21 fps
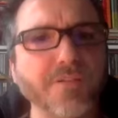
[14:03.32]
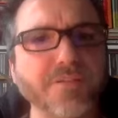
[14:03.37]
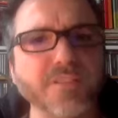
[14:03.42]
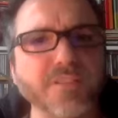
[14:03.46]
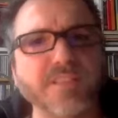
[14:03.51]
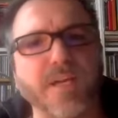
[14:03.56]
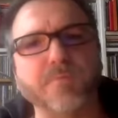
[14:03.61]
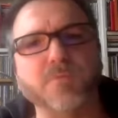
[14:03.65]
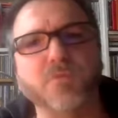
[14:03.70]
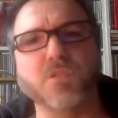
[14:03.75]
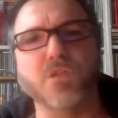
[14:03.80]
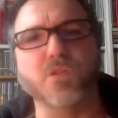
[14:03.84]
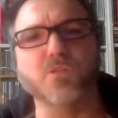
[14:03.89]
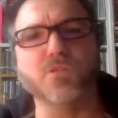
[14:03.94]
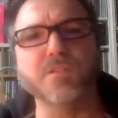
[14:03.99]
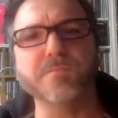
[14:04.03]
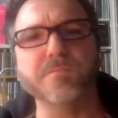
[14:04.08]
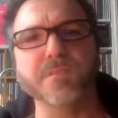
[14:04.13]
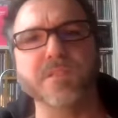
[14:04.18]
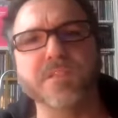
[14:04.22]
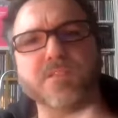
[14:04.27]
have the time to go
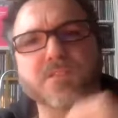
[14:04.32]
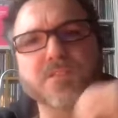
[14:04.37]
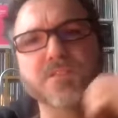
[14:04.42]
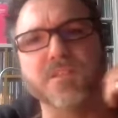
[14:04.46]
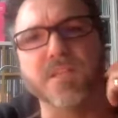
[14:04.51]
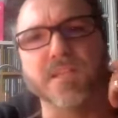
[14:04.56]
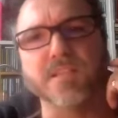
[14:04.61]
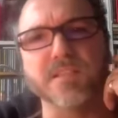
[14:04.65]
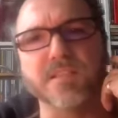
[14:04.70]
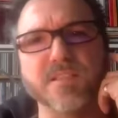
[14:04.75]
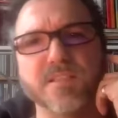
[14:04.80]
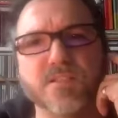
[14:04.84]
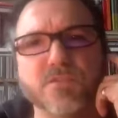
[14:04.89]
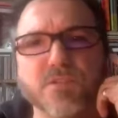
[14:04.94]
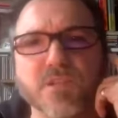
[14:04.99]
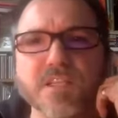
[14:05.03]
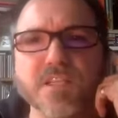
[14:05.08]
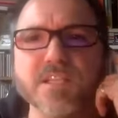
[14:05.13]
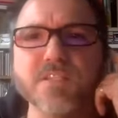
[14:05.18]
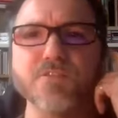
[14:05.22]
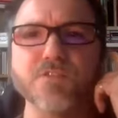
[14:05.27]
deeper into that. It's
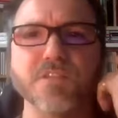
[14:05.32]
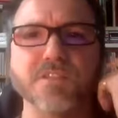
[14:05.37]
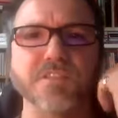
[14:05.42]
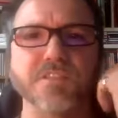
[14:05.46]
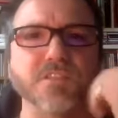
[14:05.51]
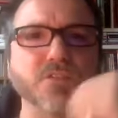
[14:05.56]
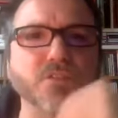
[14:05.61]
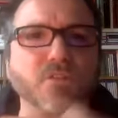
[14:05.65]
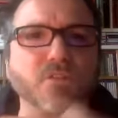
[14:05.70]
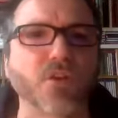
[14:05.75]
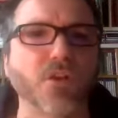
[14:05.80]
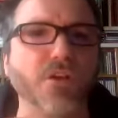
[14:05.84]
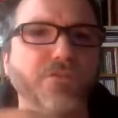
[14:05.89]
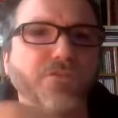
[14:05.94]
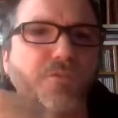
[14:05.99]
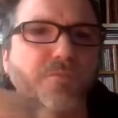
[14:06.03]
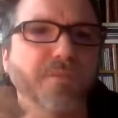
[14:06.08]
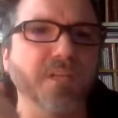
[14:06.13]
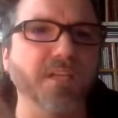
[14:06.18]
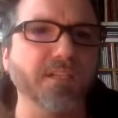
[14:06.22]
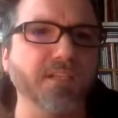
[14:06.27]
really interesting to learn
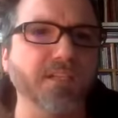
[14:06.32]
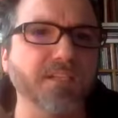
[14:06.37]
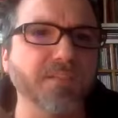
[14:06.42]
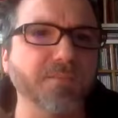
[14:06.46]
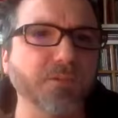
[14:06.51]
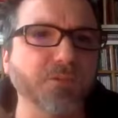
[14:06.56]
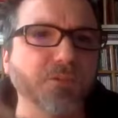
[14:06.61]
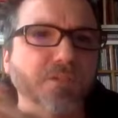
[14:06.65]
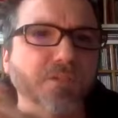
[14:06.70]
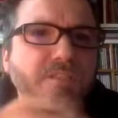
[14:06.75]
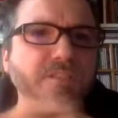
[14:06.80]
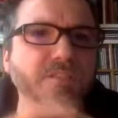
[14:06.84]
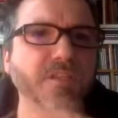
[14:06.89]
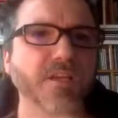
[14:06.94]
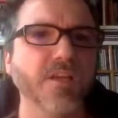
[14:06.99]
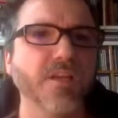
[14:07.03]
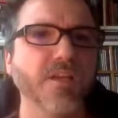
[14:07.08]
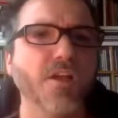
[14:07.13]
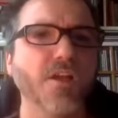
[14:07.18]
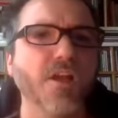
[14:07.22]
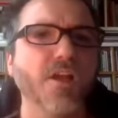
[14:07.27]
from that experience
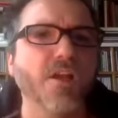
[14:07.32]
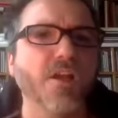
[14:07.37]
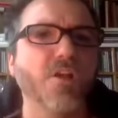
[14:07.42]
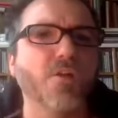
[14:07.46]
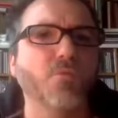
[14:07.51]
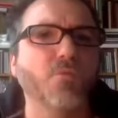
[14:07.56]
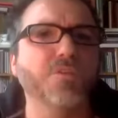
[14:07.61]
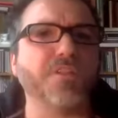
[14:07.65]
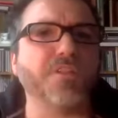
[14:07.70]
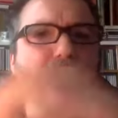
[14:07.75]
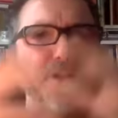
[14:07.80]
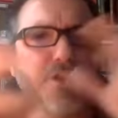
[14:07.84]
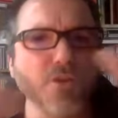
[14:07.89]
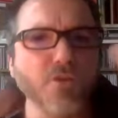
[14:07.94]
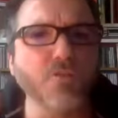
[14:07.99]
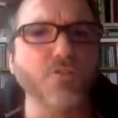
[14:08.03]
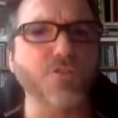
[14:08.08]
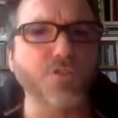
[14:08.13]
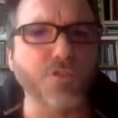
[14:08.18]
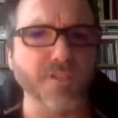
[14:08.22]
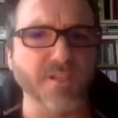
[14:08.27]
with a
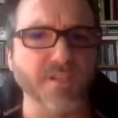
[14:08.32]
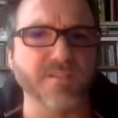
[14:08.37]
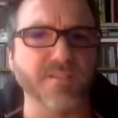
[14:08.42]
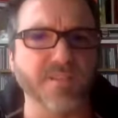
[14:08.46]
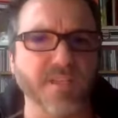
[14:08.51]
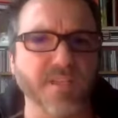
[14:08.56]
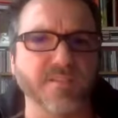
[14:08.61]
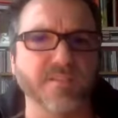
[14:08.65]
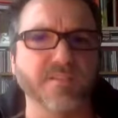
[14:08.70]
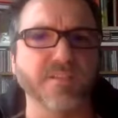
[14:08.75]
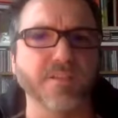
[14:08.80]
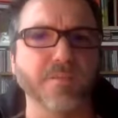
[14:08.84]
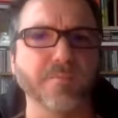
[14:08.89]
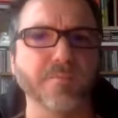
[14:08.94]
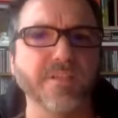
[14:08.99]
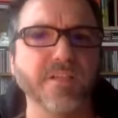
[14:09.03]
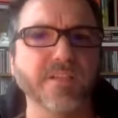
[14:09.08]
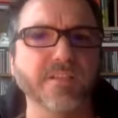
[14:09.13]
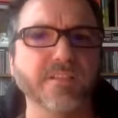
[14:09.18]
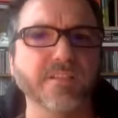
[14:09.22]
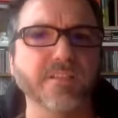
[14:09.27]
huge success in the
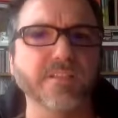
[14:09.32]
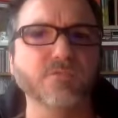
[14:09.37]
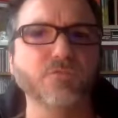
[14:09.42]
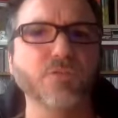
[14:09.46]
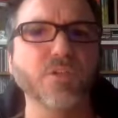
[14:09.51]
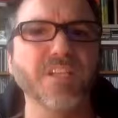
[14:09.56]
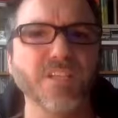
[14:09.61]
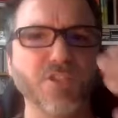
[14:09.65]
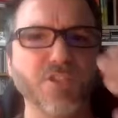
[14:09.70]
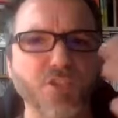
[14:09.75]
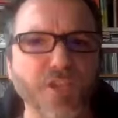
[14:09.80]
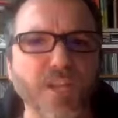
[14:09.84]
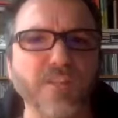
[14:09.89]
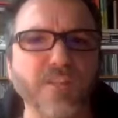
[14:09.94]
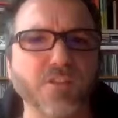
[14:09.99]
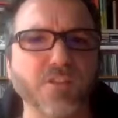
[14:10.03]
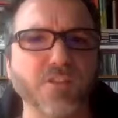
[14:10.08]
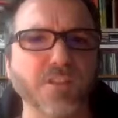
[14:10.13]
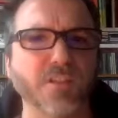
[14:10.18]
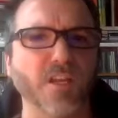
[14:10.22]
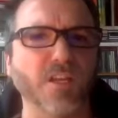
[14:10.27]
beginning, really
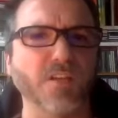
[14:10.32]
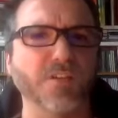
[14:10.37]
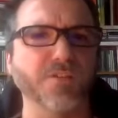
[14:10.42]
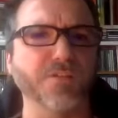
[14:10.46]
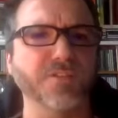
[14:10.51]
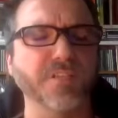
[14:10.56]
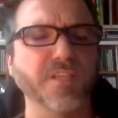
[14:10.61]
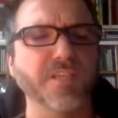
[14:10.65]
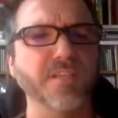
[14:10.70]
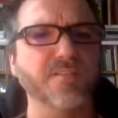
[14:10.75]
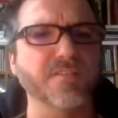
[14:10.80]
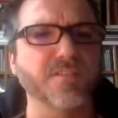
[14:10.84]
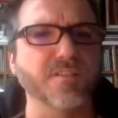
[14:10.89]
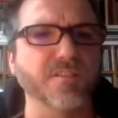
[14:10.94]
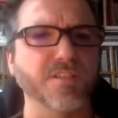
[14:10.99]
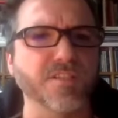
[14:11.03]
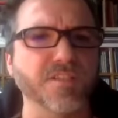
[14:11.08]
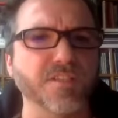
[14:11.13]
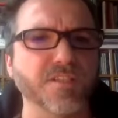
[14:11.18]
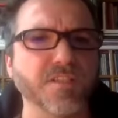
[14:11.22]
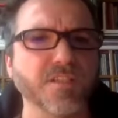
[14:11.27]
changing a lot of things in
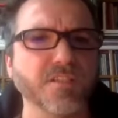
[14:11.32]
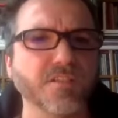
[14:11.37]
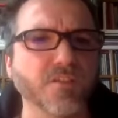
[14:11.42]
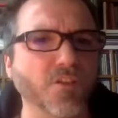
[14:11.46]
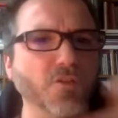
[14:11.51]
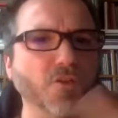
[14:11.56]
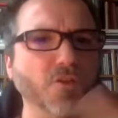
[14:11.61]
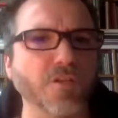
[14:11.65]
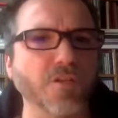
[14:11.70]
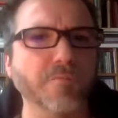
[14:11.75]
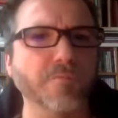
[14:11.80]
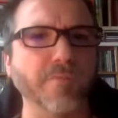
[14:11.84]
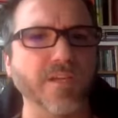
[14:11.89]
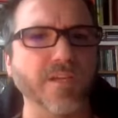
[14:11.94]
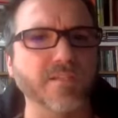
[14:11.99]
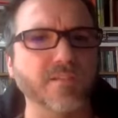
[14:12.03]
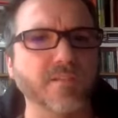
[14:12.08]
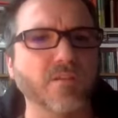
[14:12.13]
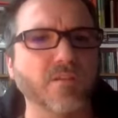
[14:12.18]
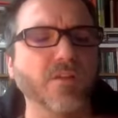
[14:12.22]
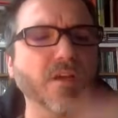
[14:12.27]
the city, not only in
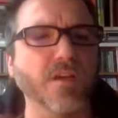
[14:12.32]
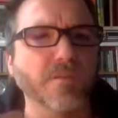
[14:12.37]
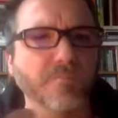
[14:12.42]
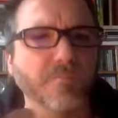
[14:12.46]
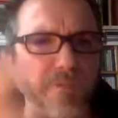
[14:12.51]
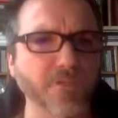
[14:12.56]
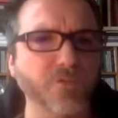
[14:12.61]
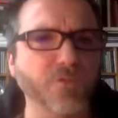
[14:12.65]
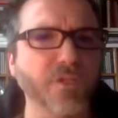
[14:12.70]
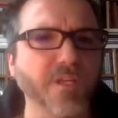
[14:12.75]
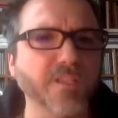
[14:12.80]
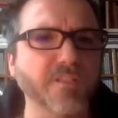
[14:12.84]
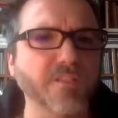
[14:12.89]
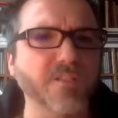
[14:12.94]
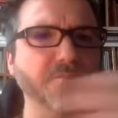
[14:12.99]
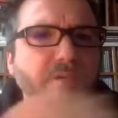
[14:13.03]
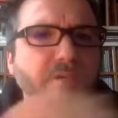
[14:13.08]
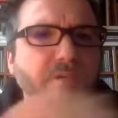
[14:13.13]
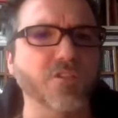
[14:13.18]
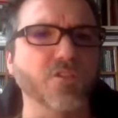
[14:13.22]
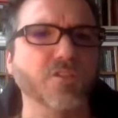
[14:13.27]
Barcelona and Madrid
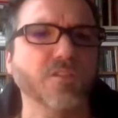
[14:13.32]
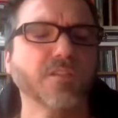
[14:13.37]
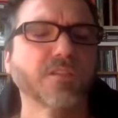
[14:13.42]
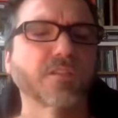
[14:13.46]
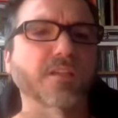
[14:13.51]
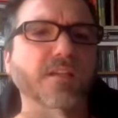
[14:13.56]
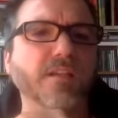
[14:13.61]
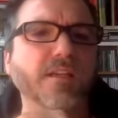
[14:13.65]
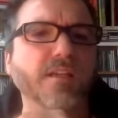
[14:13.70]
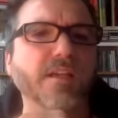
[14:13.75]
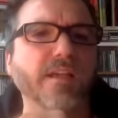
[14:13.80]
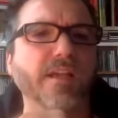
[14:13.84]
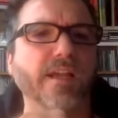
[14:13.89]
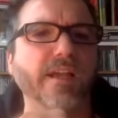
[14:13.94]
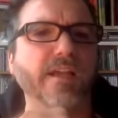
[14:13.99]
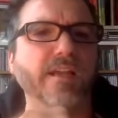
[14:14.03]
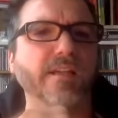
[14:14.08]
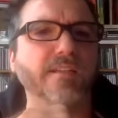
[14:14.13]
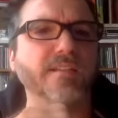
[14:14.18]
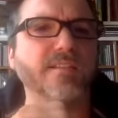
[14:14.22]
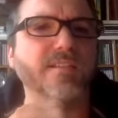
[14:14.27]
especially,
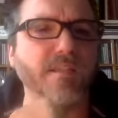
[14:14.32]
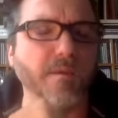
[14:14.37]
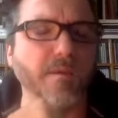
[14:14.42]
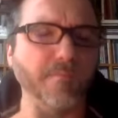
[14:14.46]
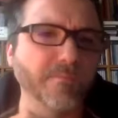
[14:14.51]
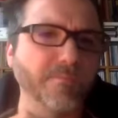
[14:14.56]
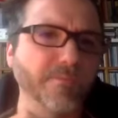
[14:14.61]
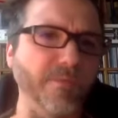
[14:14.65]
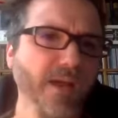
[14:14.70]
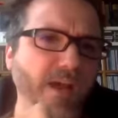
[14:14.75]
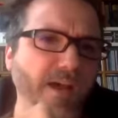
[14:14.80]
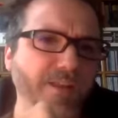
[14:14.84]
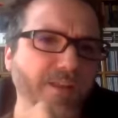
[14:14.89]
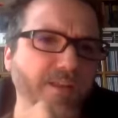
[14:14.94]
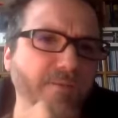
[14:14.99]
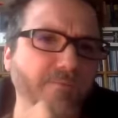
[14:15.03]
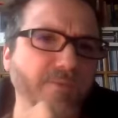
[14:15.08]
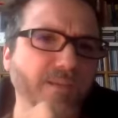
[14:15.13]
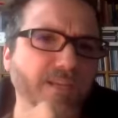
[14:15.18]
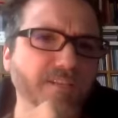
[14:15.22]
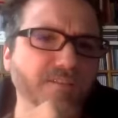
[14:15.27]
and some
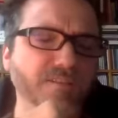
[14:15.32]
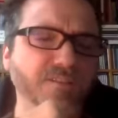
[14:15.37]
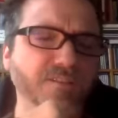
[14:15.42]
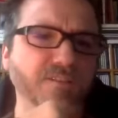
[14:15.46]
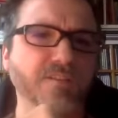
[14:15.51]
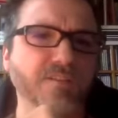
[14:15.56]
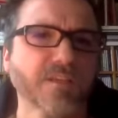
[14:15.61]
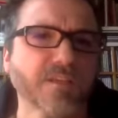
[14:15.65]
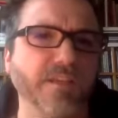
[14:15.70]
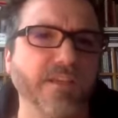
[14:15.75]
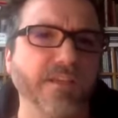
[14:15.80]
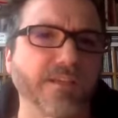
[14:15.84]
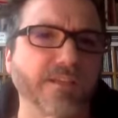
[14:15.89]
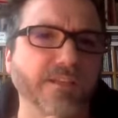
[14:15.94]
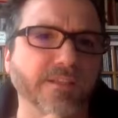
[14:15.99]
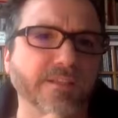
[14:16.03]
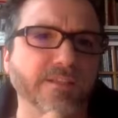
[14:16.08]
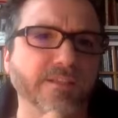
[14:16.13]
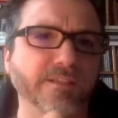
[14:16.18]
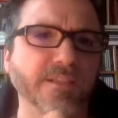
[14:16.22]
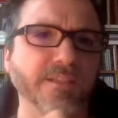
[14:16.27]
other places
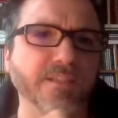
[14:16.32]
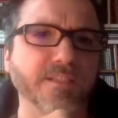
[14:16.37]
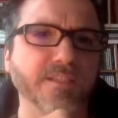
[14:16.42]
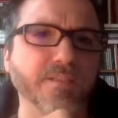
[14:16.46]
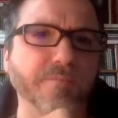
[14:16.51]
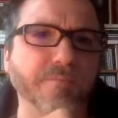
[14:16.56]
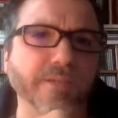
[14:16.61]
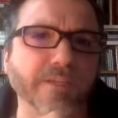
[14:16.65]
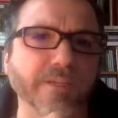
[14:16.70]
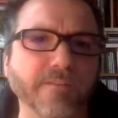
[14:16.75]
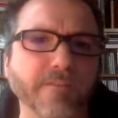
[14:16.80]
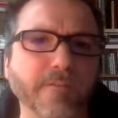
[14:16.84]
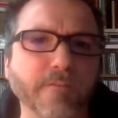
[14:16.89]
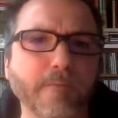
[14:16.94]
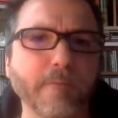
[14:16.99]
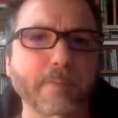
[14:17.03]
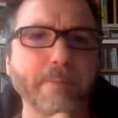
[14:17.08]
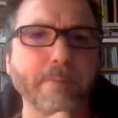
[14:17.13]
in Spain.